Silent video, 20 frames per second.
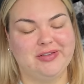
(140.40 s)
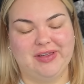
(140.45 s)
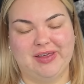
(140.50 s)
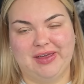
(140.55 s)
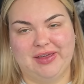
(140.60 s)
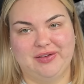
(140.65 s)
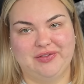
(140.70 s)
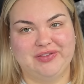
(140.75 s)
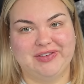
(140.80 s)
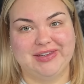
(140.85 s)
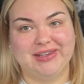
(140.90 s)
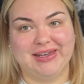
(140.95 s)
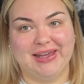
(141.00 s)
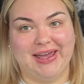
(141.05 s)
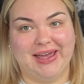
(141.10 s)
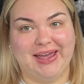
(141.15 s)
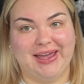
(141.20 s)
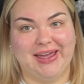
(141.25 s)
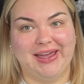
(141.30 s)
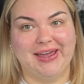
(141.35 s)
Eve
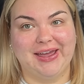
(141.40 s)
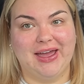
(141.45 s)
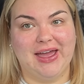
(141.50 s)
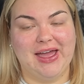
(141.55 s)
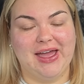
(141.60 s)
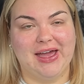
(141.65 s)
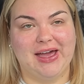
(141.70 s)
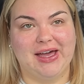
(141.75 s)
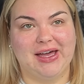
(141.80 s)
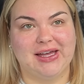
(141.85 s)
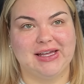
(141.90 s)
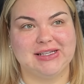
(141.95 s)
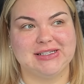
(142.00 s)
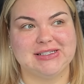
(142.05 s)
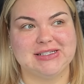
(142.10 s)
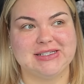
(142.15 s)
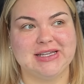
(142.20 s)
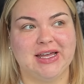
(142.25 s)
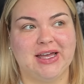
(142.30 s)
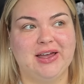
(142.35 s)
today
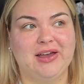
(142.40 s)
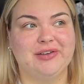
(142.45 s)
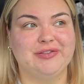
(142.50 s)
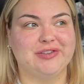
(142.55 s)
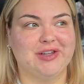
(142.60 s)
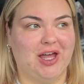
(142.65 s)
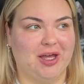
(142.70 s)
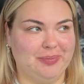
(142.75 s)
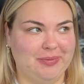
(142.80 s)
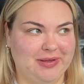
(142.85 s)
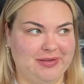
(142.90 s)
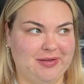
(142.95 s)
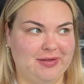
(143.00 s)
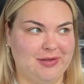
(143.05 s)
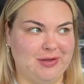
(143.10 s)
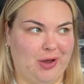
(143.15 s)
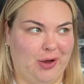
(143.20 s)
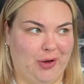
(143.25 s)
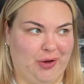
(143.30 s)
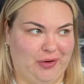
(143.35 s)
and Vlogmas
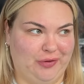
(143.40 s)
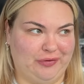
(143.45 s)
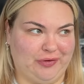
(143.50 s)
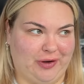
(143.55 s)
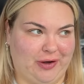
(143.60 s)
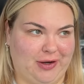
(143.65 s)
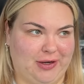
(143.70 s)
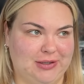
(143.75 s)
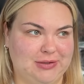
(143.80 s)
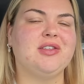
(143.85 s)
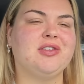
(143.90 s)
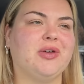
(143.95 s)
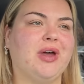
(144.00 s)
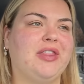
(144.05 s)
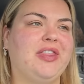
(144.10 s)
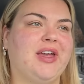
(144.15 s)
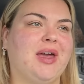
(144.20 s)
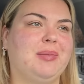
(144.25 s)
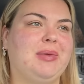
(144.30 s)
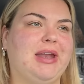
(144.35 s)
is over. So I
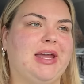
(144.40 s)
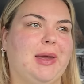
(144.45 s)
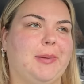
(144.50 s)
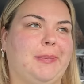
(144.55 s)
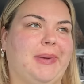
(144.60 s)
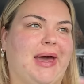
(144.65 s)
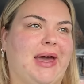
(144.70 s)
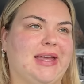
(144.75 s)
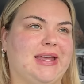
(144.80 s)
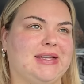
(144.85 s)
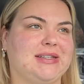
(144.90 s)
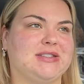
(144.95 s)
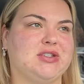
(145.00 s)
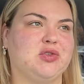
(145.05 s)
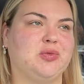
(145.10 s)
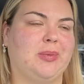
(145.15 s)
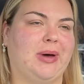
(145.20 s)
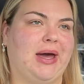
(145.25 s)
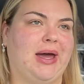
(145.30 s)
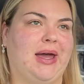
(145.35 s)
think I'm gonna get back into
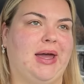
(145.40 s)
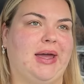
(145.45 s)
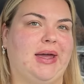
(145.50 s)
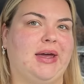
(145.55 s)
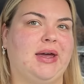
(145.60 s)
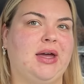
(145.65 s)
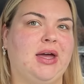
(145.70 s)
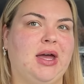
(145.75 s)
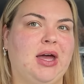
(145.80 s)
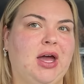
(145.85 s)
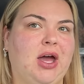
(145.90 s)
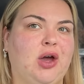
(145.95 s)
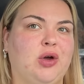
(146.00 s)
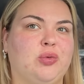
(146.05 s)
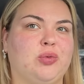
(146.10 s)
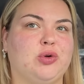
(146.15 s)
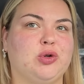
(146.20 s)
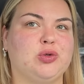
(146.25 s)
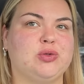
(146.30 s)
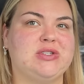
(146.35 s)
my
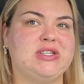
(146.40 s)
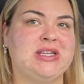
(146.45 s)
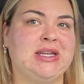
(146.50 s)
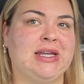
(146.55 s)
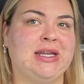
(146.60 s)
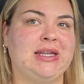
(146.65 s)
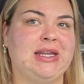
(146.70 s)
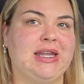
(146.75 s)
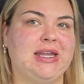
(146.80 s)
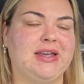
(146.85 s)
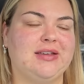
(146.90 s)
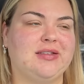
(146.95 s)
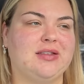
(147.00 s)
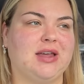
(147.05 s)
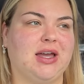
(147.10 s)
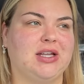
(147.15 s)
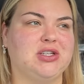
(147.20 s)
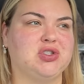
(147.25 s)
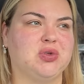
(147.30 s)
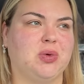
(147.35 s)
routinely
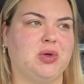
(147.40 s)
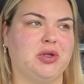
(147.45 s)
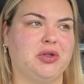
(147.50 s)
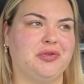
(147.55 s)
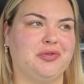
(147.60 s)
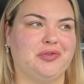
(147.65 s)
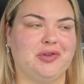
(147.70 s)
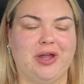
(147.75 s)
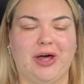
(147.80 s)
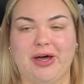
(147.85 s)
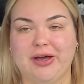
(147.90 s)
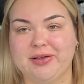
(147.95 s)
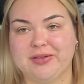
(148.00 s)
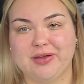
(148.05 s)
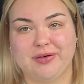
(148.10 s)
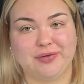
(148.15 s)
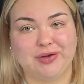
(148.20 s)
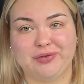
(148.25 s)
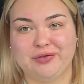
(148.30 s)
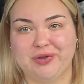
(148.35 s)
scheduled vlogs
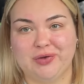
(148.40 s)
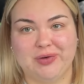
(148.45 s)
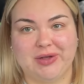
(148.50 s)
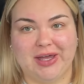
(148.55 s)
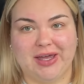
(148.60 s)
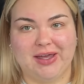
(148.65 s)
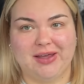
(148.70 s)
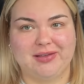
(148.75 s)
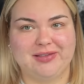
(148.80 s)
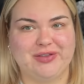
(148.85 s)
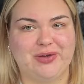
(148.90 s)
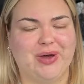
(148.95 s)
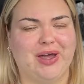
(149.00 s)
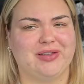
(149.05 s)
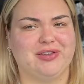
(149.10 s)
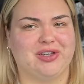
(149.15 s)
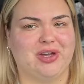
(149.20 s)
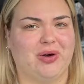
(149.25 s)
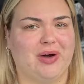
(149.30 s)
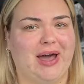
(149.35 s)
every few days. You
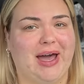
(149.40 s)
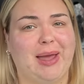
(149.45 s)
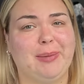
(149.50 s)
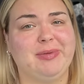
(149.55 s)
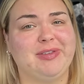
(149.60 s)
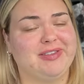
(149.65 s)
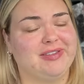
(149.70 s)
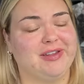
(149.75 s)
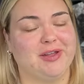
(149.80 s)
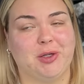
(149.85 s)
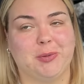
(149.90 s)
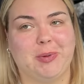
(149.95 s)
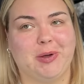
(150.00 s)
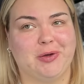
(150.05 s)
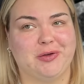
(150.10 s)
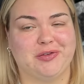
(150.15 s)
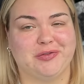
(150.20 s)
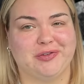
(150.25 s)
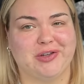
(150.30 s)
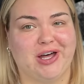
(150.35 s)
guys know I still
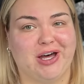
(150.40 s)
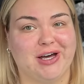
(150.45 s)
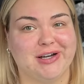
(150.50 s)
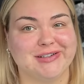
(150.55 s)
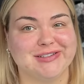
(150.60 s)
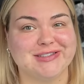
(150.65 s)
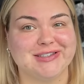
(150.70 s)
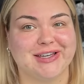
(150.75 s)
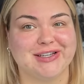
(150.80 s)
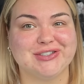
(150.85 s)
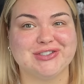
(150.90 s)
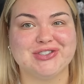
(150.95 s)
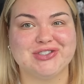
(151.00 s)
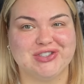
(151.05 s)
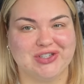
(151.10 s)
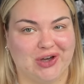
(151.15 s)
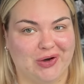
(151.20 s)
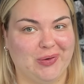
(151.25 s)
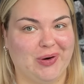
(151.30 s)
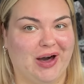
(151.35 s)
post vlogs like
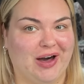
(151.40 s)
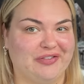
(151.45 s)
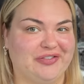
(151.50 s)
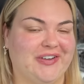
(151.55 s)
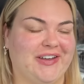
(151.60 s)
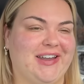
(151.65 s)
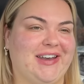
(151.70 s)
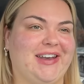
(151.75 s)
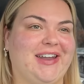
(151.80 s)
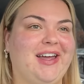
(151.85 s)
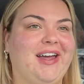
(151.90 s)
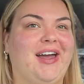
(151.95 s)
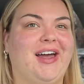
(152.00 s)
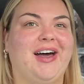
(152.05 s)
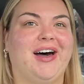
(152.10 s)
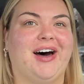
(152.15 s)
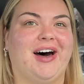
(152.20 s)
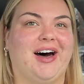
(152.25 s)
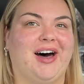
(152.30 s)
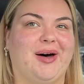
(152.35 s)
so often.
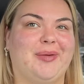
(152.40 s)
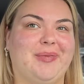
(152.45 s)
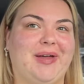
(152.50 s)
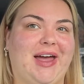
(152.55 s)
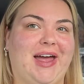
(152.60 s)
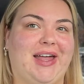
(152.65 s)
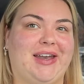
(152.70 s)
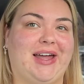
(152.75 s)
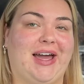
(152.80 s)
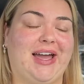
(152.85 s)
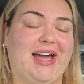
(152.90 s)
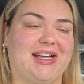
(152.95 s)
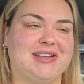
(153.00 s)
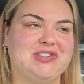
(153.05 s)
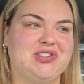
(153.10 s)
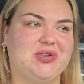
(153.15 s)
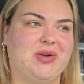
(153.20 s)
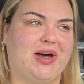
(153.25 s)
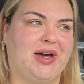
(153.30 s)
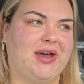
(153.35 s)
Um, and I
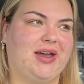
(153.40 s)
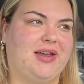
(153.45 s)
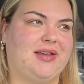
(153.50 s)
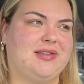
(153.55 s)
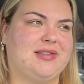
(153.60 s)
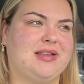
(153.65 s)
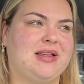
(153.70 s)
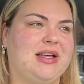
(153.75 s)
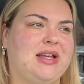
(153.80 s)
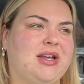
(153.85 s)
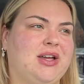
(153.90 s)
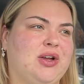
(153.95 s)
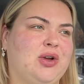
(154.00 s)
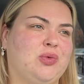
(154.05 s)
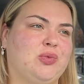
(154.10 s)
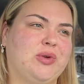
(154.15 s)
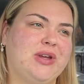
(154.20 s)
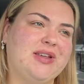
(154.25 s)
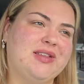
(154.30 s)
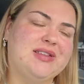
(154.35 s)
asked you guys
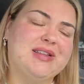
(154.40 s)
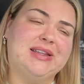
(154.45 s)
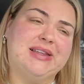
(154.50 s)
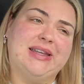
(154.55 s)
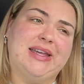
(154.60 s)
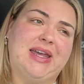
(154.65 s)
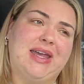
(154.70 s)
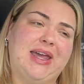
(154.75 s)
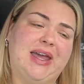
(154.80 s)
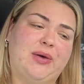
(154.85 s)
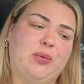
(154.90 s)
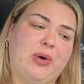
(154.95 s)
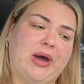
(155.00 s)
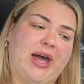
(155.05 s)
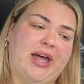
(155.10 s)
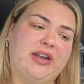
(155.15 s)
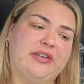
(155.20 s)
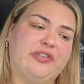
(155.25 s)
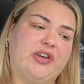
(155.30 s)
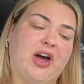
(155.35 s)
recently what
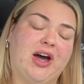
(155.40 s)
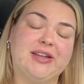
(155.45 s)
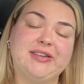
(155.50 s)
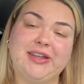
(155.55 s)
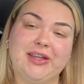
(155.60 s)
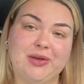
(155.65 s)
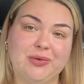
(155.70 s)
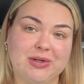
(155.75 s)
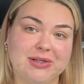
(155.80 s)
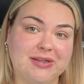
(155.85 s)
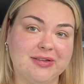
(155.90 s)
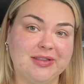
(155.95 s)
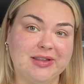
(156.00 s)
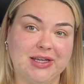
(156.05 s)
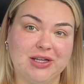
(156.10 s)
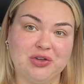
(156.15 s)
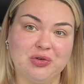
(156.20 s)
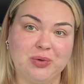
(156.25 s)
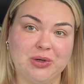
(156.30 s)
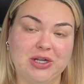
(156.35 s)
kind of content you want to see
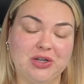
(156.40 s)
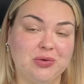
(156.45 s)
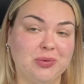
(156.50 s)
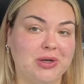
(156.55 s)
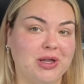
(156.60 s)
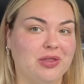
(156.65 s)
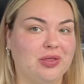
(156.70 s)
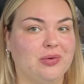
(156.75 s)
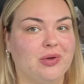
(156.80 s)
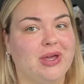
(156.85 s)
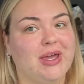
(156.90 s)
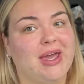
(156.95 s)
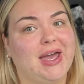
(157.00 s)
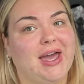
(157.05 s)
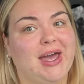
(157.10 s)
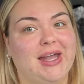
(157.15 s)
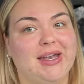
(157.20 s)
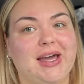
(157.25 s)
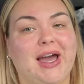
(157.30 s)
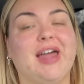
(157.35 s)
in 2023
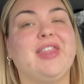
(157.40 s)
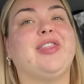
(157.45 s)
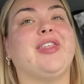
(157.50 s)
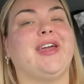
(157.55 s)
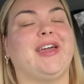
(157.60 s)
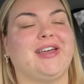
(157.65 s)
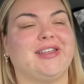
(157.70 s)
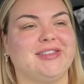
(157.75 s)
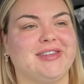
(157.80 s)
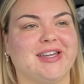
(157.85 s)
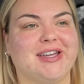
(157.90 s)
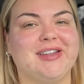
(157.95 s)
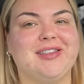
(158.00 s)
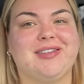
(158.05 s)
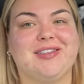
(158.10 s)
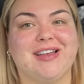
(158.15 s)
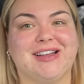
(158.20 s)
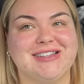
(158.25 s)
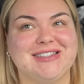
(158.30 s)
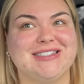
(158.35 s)
and I think the
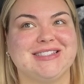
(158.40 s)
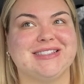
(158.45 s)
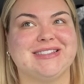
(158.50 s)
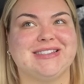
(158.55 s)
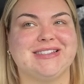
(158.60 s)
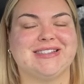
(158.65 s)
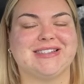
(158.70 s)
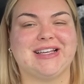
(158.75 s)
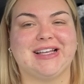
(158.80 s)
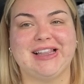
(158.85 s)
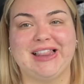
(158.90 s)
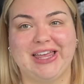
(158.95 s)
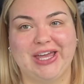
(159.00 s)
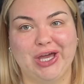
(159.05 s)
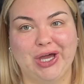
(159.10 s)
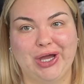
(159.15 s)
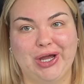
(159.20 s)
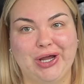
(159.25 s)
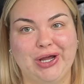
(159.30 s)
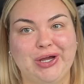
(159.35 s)
consensus is
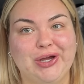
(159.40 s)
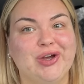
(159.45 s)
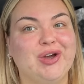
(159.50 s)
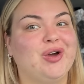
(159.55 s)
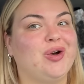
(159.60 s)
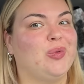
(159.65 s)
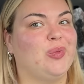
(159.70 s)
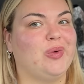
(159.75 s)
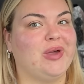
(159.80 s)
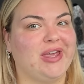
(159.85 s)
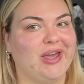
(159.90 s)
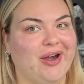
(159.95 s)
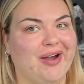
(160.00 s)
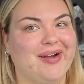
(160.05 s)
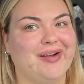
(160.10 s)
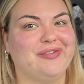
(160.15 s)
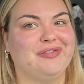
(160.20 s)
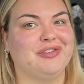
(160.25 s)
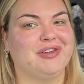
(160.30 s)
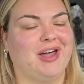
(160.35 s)
clear. We are
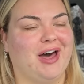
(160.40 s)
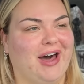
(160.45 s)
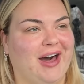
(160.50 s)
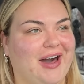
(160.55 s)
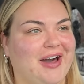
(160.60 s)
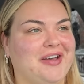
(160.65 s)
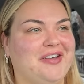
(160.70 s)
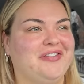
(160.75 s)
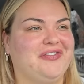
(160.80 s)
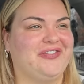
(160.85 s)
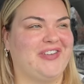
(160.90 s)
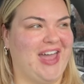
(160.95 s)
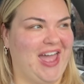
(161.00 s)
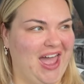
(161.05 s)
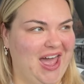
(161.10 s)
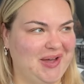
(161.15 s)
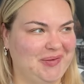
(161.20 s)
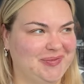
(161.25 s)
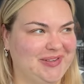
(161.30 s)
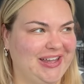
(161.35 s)
a vlog
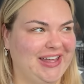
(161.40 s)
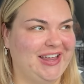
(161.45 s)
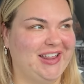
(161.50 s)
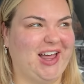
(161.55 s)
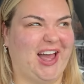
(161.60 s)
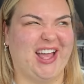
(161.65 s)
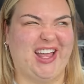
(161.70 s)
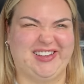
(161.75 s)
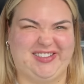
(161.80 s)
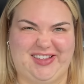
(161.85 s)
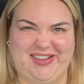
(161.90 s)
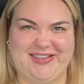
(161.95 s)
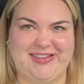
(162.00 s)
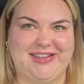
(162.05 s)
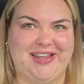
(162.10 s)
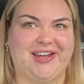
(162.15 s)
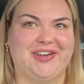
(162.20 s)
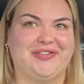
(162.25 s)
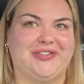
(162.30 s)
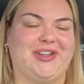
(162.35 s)
family. I guess it's
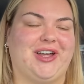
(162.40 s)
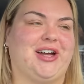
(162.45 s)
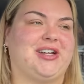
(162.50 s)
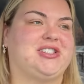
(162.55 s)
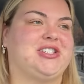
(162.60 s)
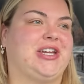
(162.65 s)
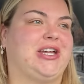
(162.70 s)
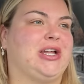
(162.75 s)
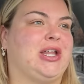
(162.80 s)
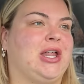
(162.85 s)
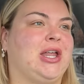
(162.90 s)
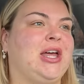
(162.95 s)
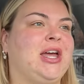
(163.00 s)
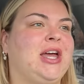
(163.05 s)
like a vlog channel.